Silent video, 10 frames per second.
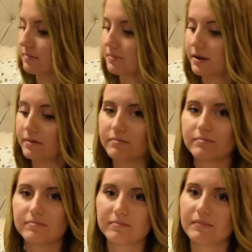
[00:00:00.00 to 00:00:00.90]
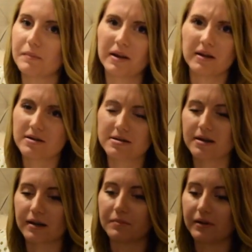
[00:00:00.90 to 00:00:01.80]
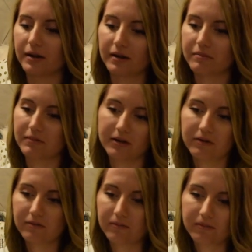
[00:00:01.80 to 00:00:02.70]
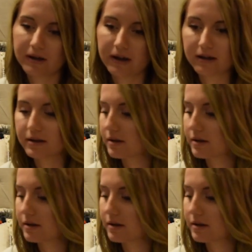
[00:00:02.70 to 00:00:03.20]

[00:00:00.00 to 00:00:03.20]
but I mean, they're just like a blanket, but you wear it.